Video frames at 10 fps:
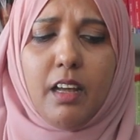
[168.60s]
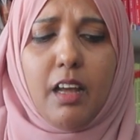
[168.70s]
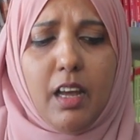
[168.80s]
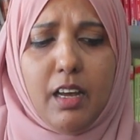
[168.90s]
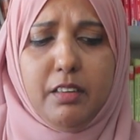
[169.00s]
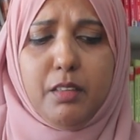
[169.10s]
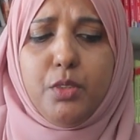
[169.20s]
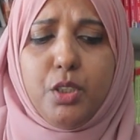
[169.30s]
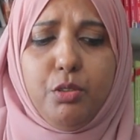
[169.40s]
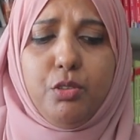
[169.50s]
I am
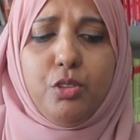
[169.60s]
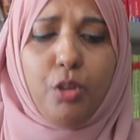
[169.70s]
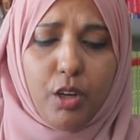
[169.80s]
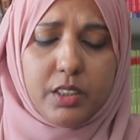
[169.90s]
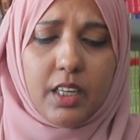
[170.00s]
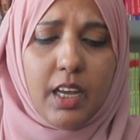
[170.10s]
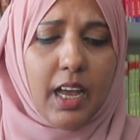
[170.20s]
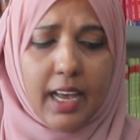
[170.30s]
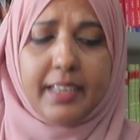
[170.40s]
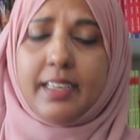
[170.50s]
too short.
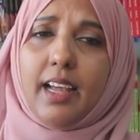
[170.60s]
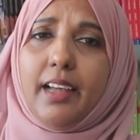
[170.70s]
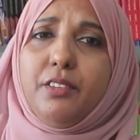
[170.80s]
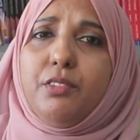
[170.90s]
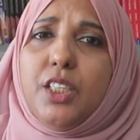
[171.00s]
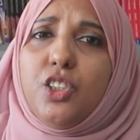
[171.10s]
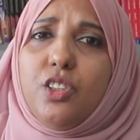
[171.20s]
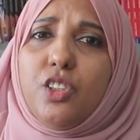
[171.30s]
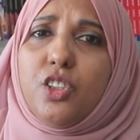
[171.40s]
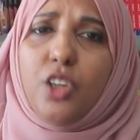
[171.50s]
I can't reach
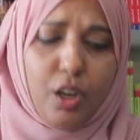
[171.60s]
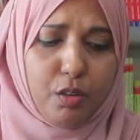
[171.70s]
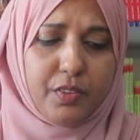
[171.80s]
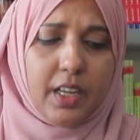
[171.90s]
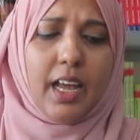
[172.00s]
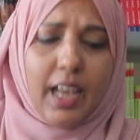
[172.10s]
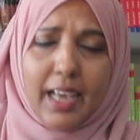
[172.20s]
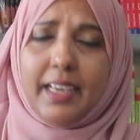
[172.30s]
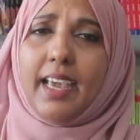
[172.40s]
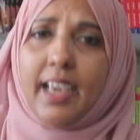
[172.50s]
the stove.
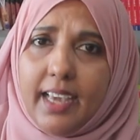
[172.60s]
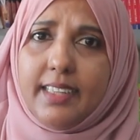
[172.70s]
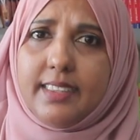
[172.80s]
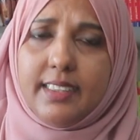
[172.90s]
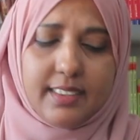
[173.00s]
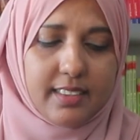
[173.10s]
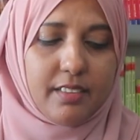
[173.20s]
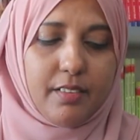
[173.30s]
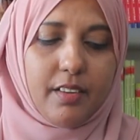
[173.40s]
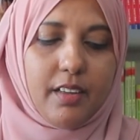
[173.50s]
I hate it.
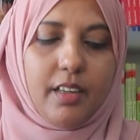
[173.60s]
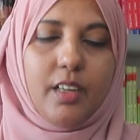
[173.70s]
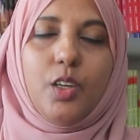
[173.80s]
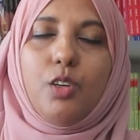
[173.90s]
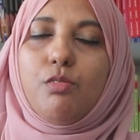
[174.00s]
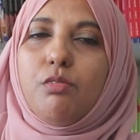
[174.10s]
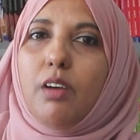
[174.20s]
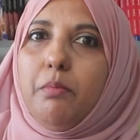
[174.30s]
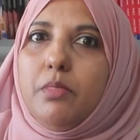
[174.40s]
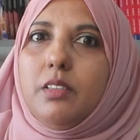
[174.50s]

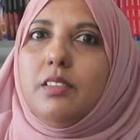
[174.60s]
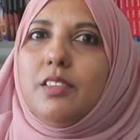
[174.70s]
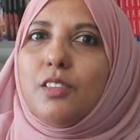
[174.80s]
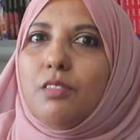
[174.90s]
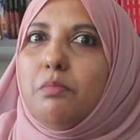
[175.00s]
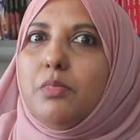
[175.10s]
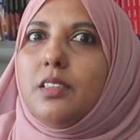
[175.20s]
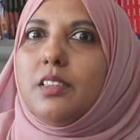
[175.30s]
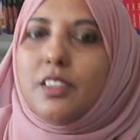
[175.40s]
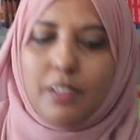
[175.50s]
Grumble,
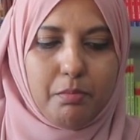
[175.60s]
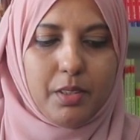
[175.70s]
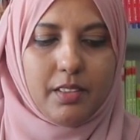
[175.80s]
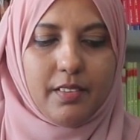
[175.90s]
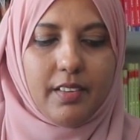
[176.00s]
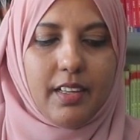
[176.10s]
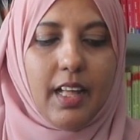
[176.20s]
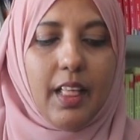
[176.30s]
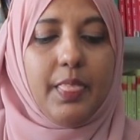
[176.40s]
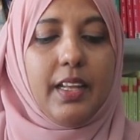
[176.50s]
grumble, grumble.
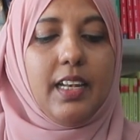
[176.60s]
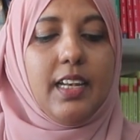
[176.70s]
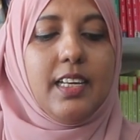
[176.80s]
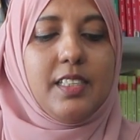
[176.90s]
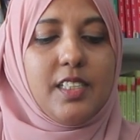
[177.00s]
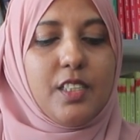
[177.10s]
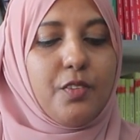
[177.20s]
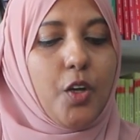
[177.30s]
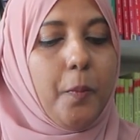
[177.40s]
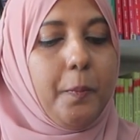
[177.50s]
The list
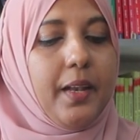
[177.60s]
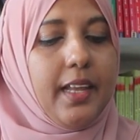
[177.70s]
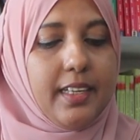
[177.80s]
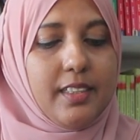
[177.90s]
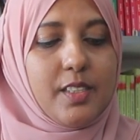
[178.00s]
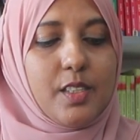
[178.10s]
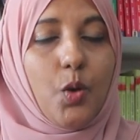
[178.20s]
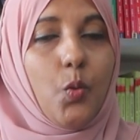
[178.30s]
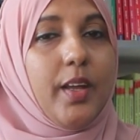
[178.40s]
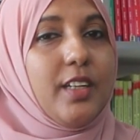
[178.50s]
of complaints
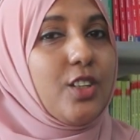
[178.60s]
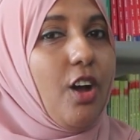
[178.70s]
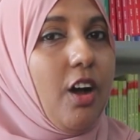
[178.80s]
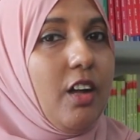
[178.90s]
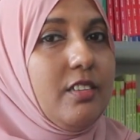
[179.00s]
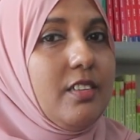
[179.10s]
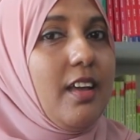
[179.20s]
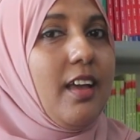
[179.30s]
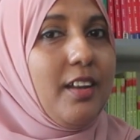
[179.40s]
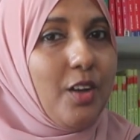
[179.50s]
went on
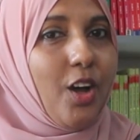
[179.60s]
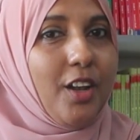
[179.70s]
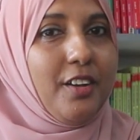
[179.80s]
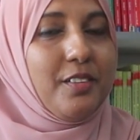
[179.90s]
and on.